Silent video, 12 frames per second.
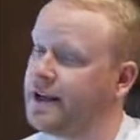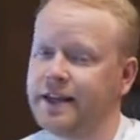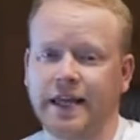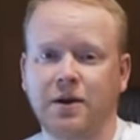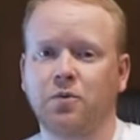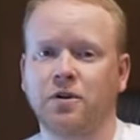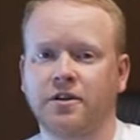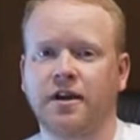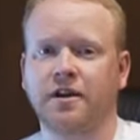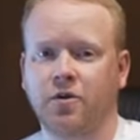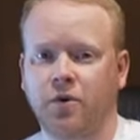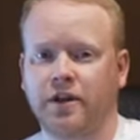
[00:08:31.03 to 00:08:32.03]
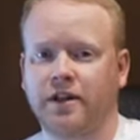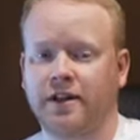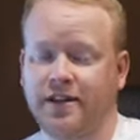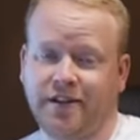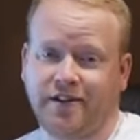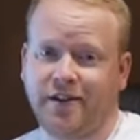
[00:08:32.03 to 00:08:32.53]
They will not quit,
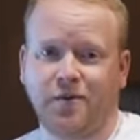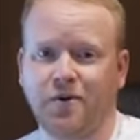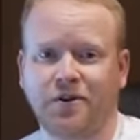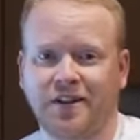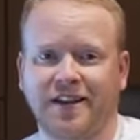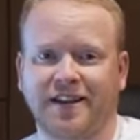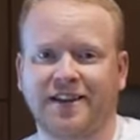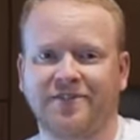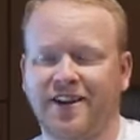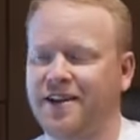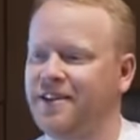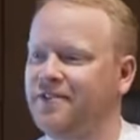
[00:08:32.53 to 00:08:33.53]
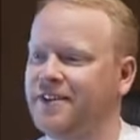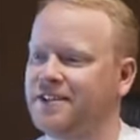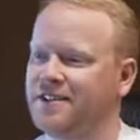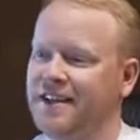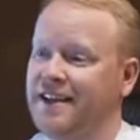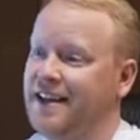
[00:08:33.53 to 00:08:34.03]
they won't click, right? And the
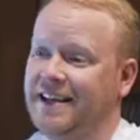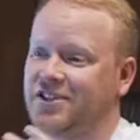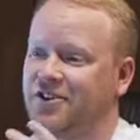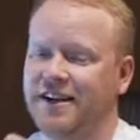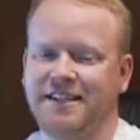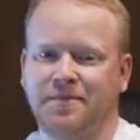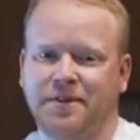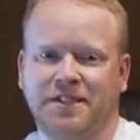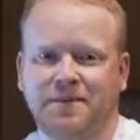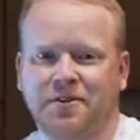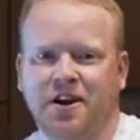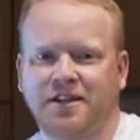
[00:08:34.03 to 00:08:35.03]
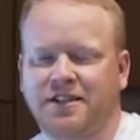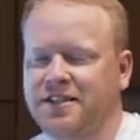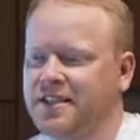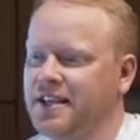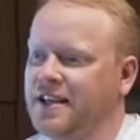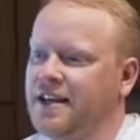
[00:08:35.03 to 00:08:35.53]
reason, it's crazy, but
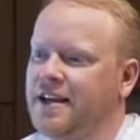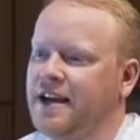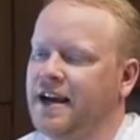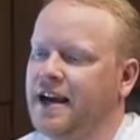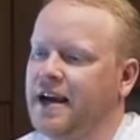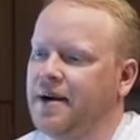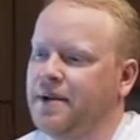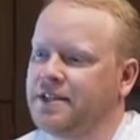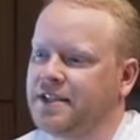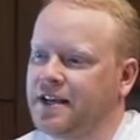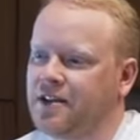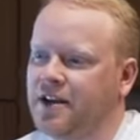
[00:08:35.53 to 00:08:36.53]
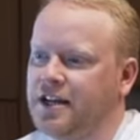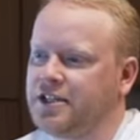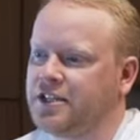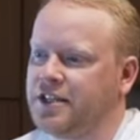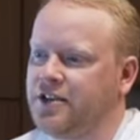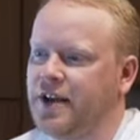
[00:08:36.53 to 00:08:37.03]
subconsciously and
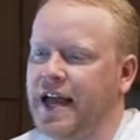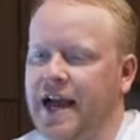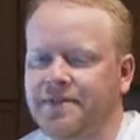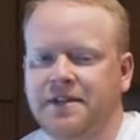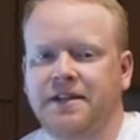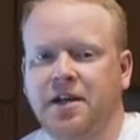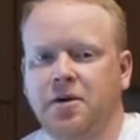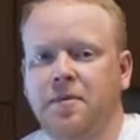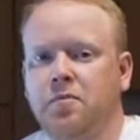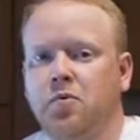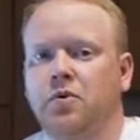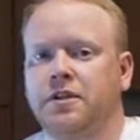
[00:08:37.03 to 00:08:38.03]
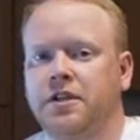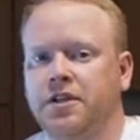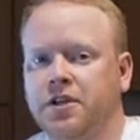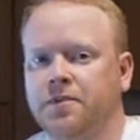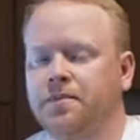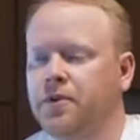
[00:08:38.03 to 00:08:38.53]
psychologically, you have to tell people what to
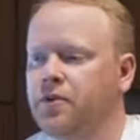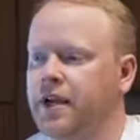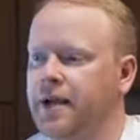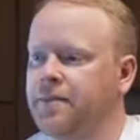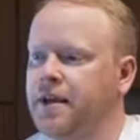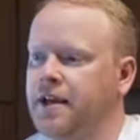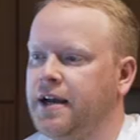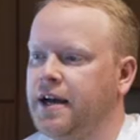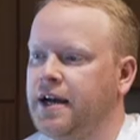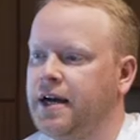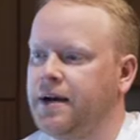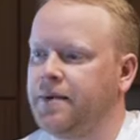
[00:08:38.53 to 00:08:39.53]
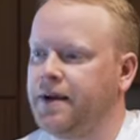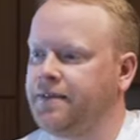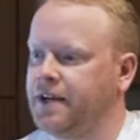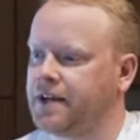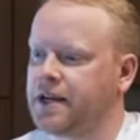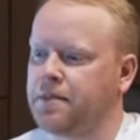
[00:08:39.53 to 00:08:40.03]
do, okay? I've
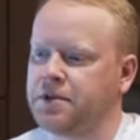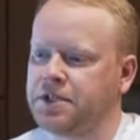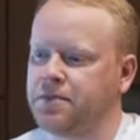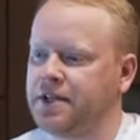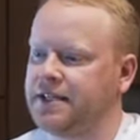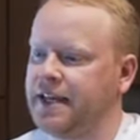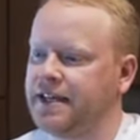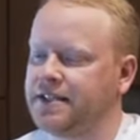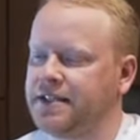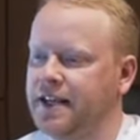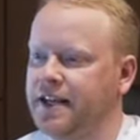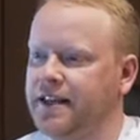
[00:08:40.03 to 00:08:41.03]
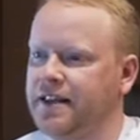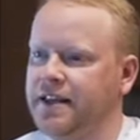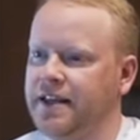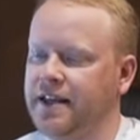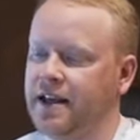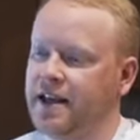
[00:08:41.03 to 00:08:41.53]
done a couple split tests and
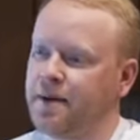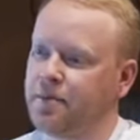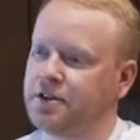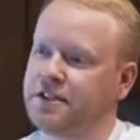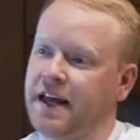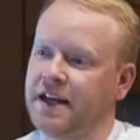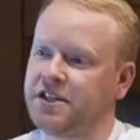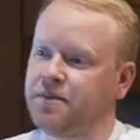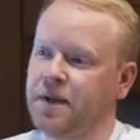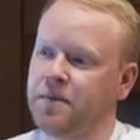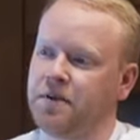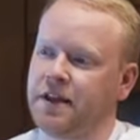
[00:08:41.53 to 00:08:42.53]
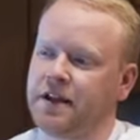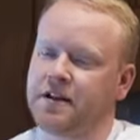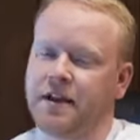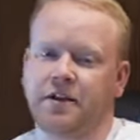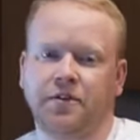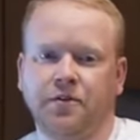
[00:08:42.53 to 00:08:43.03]
the percentage of people that
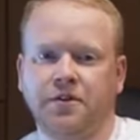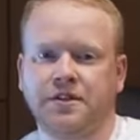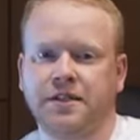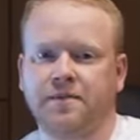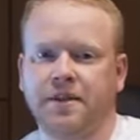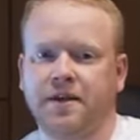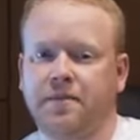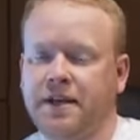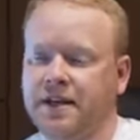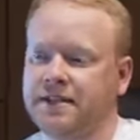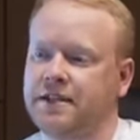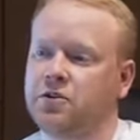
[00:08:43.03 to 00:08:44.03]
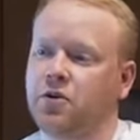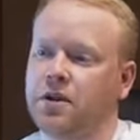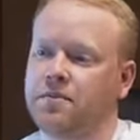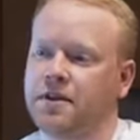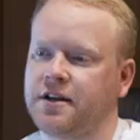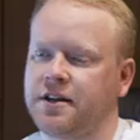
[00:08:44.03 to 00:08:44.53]
click through to something because I told
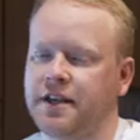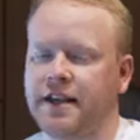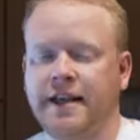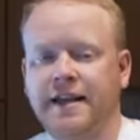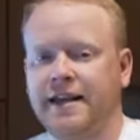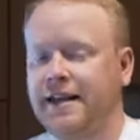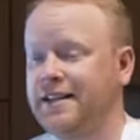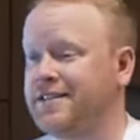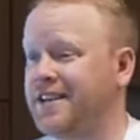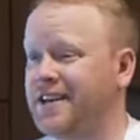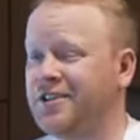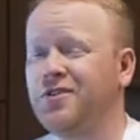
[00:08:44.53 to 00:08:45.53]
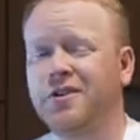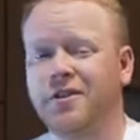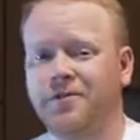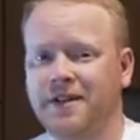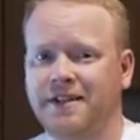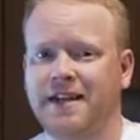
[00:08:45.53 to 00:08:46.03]
them to click is like 2 to
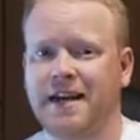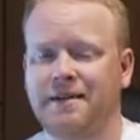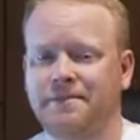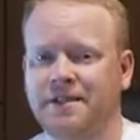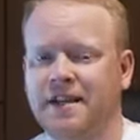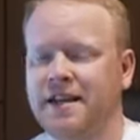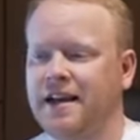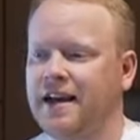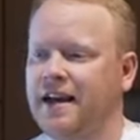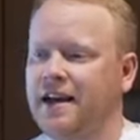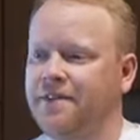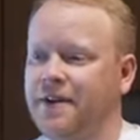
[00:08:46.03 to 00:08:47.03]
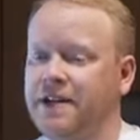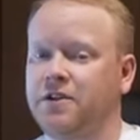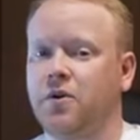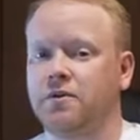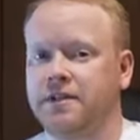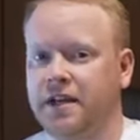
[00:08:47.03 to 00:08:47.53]
3 times if I
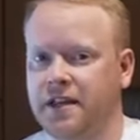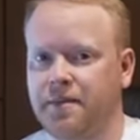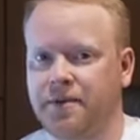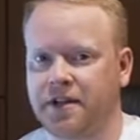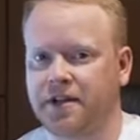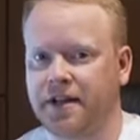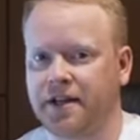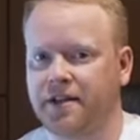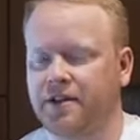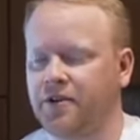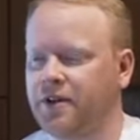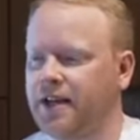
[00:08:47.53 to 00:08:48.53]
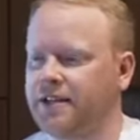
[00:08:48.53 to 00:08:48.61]
don't tell them to click, okay?